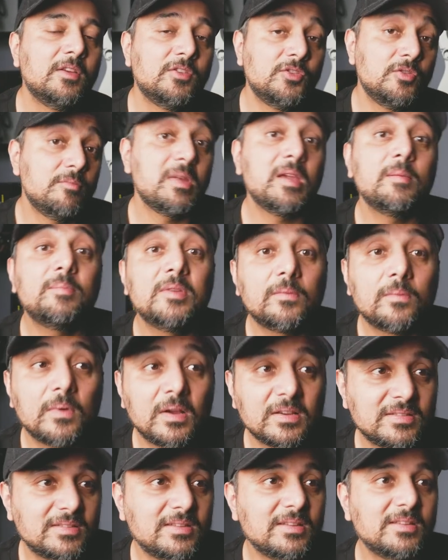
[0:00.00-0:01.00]
you may be
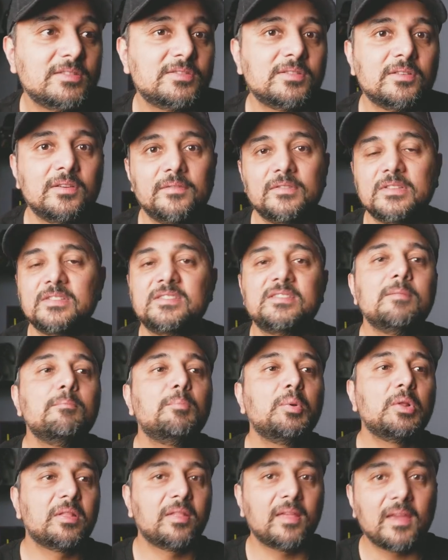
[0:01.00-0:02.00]
rusty. So even
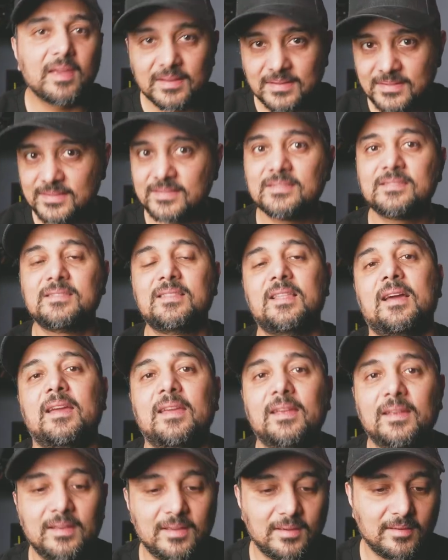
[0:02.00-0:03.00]
simple things
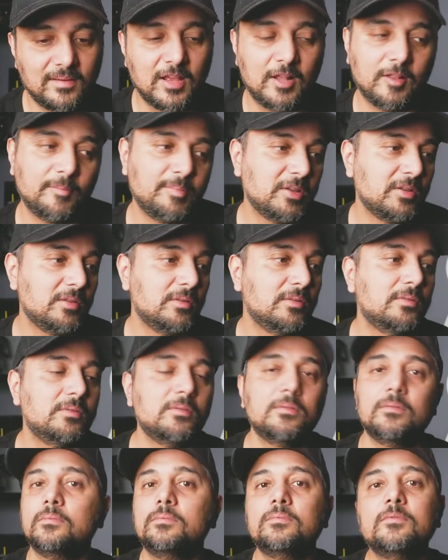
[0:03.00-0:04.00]
like helping
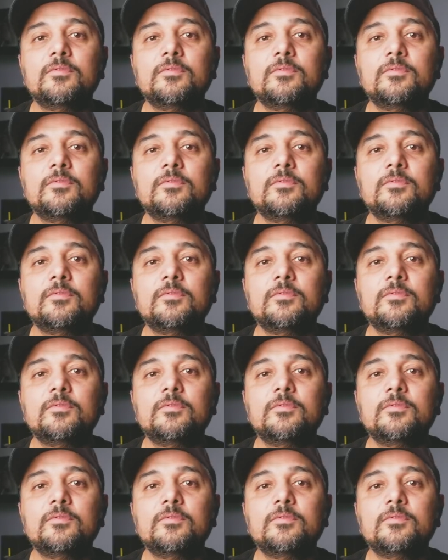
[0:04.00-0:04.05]
you